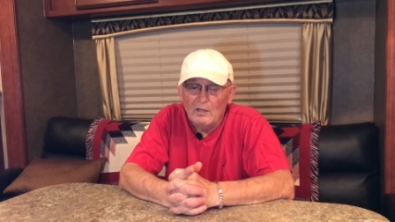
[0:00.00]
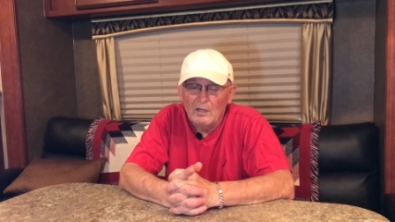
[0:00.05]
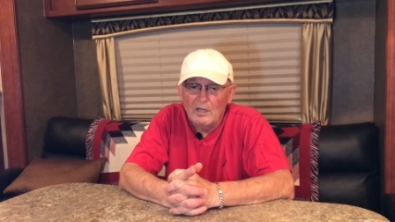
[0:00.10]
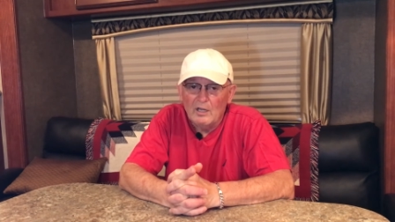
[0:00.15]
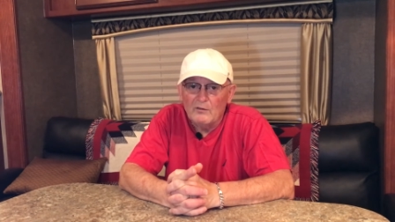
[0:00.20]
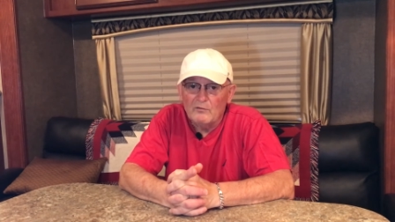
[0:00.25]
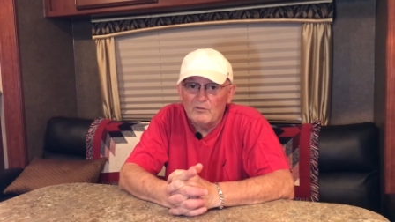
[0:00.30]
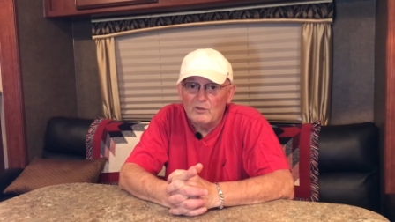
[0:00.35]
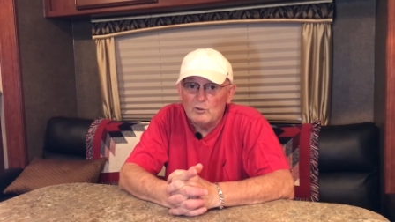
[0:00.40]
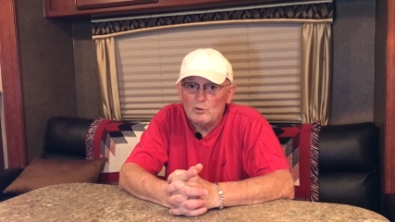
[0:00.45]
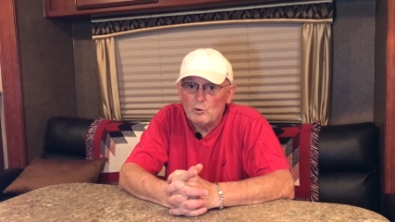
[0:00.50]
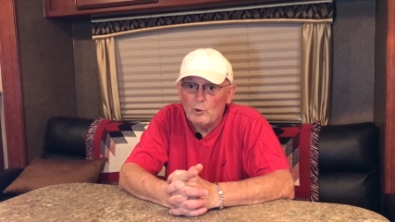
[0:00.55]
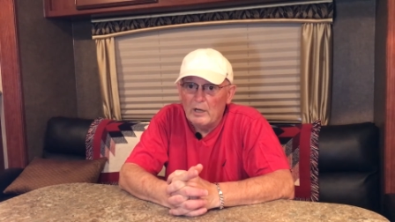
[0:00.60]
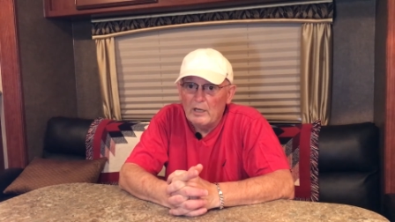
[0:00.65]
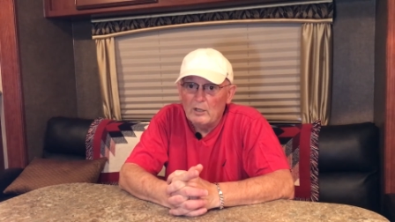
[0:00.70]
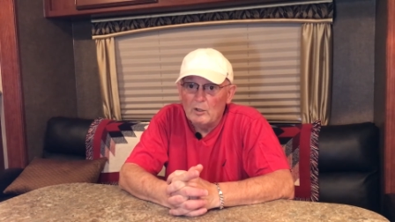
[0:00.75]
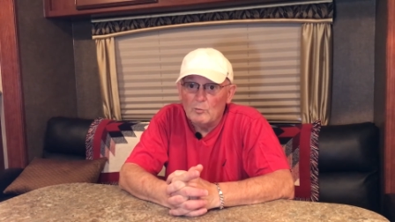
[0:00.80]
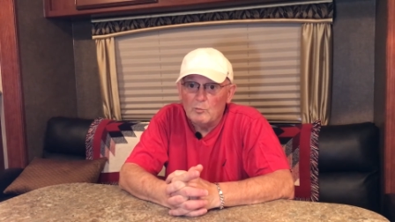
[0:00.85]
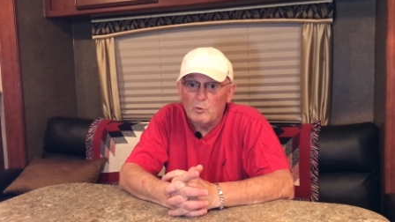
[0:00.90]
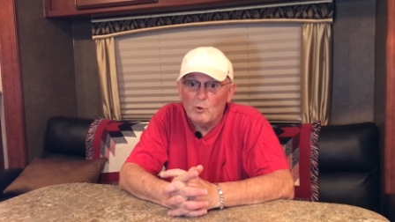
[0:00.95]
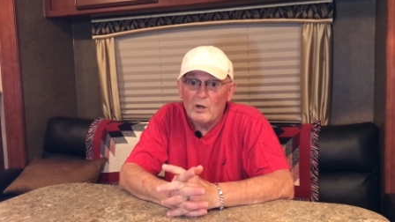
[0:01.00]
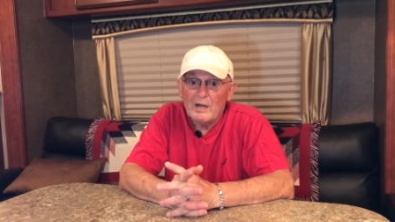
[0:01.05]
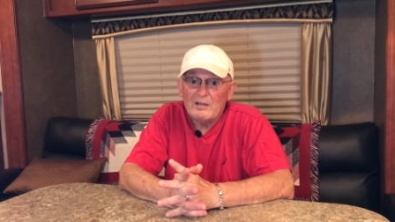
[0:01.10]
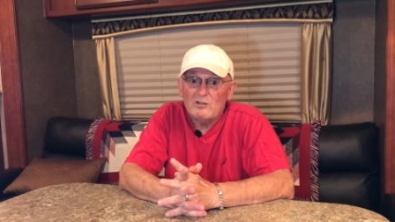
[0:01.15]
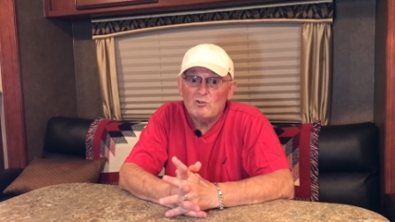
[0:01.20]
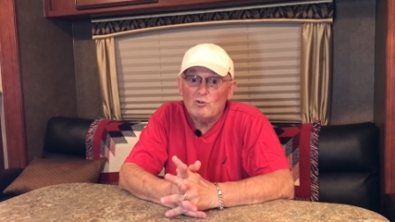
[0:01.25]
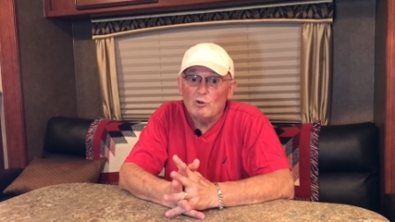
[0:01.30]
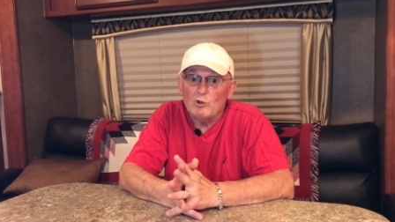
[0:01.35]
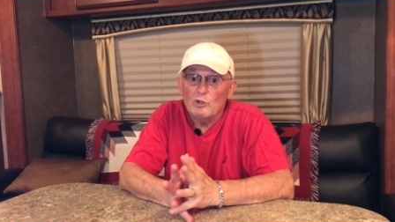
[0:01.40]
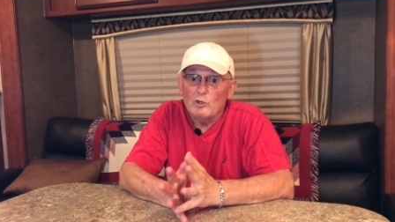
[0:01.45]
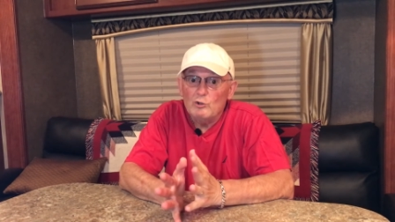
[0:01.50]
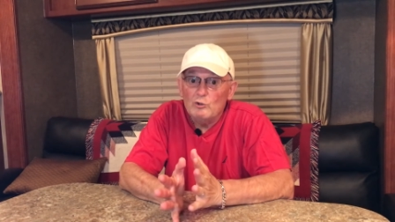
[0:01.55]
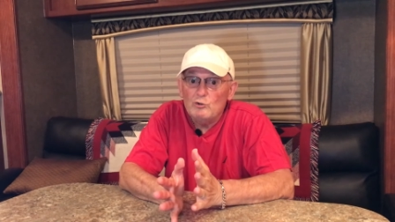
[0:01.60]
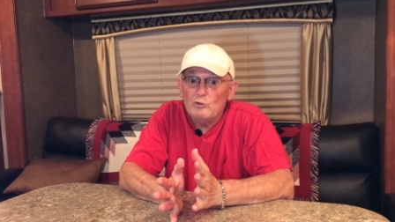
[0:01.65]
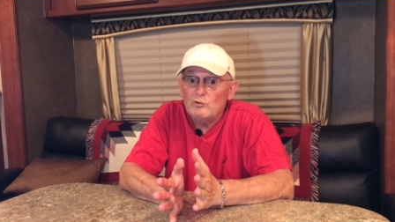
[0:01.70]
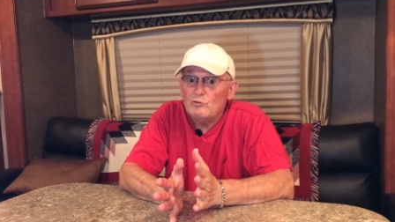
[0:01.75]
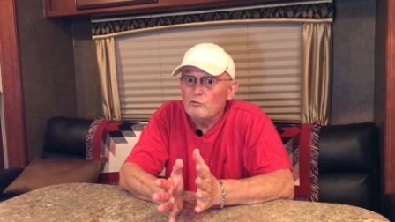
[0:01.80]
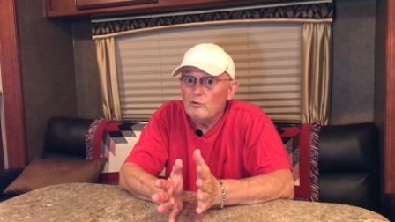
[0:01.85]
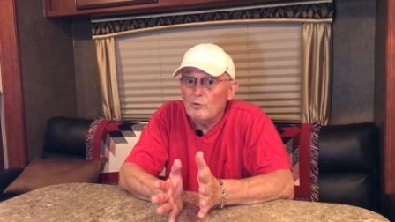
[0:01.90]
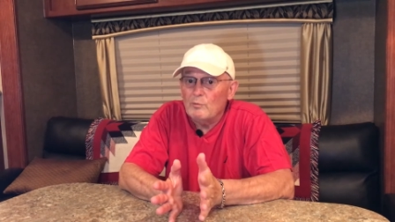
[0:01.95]
if the trailer breaks
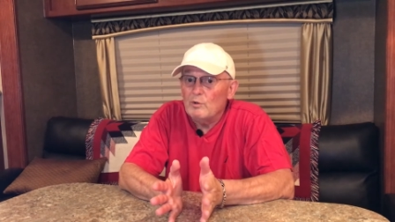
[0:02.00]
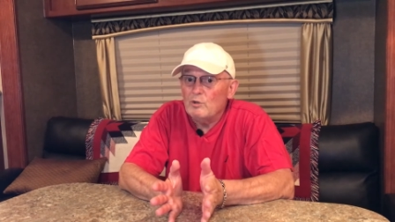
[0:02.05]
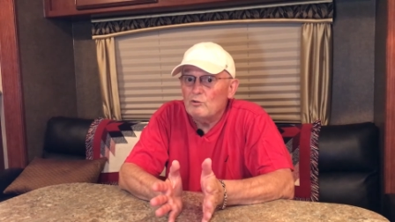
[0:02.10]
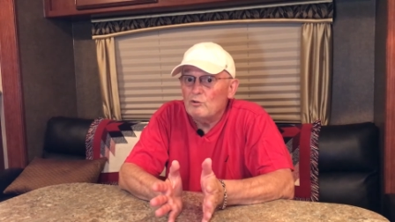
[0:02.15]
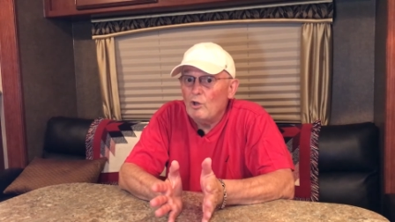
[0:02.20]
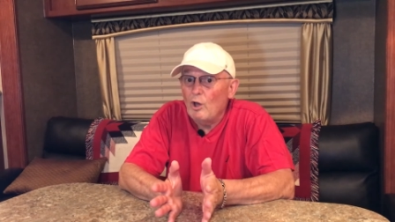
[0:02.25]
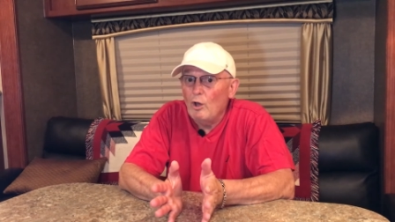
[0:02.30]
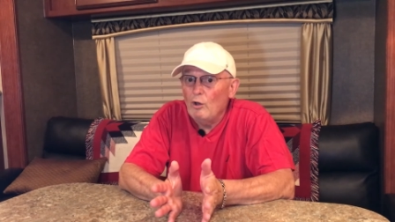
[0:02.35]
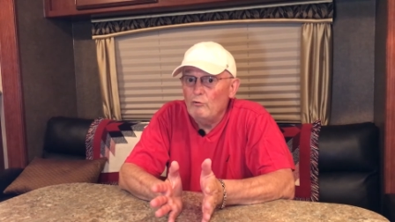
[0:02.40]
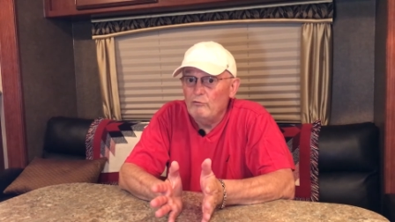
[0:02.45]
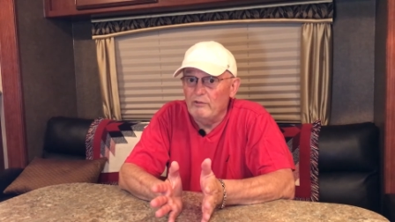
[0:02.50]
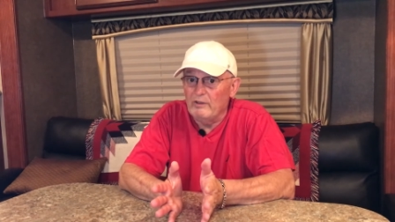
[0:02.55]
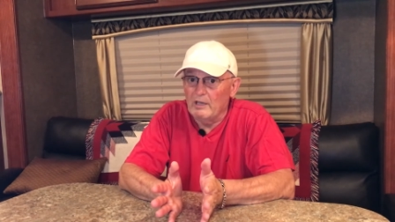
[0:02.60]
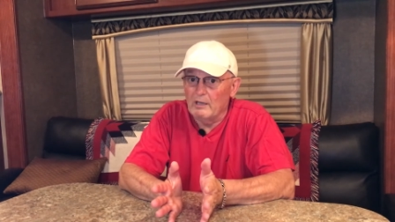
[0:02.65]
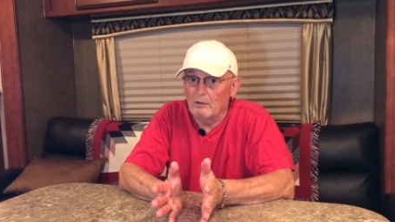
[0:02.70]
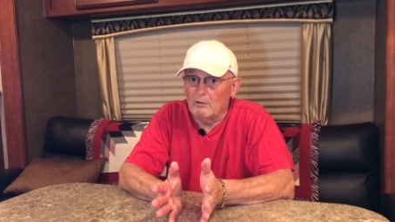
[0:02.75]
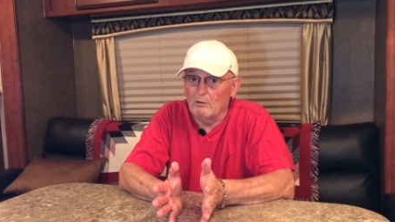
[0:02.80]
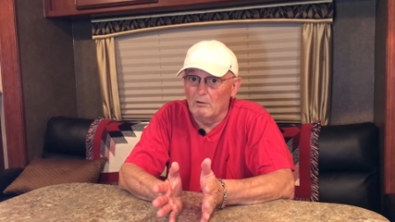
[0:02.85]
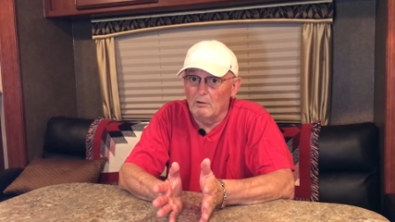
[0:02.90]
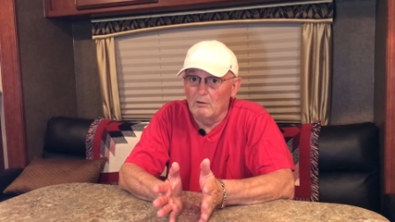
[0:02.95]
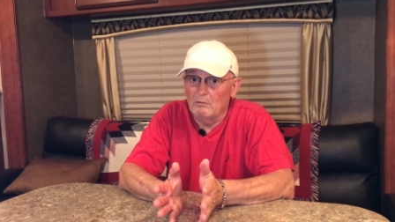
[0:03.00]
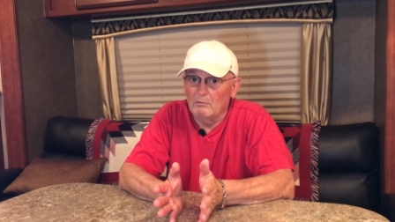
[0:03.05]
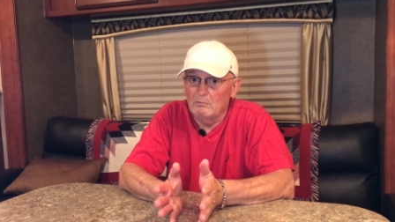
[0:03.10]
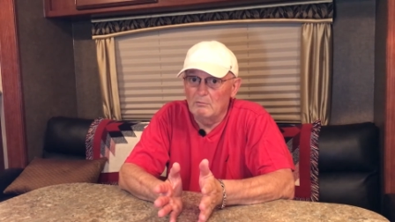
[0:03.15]
loose from your tow vehicle.